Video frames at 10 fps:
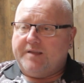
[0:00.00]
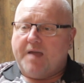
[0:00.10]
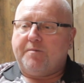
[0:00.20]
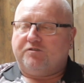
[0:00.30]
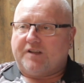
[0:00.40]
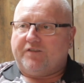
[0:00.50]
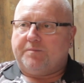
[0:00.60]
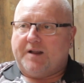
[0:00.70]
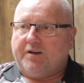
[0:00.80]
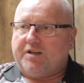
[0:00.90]
Yeah, most definitely
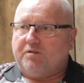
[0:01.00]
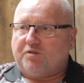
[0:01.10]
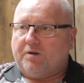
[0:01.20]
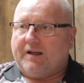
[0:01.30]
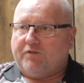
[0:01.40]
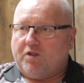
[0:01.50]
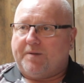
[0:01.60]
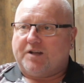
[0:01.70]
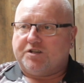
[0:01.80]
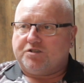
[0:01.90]
up there in Q school and have another
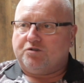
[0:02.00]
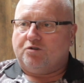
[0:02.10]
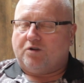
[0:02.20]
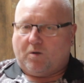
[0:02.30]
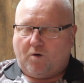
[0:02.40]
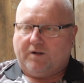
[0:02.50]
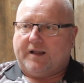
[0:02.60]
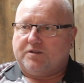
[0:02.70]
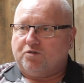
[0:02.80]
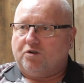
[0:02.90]
bash at tour card. I won't
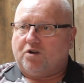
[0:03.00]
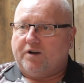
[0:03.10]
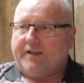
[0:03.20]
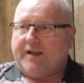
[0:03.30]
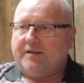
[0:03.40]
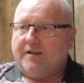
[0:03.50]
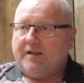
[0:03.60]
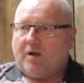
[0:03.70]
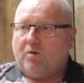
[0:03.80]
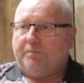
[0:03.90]
get a tour card again.
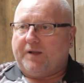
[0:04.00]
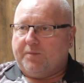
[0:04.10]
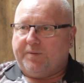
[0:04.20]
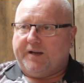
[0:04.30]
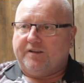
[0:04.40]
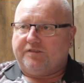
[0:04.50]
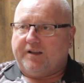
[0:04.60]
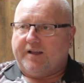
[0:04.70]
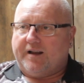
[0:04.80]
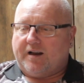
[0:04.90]
I won't play the
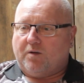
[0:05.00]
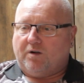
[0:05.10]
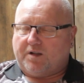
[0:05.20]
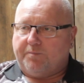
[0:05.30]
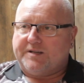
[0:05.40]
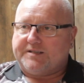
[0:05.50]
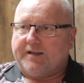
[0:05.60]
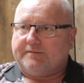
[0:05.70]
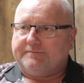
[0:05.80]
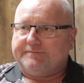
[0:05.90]
PDC again, and I won't compete again.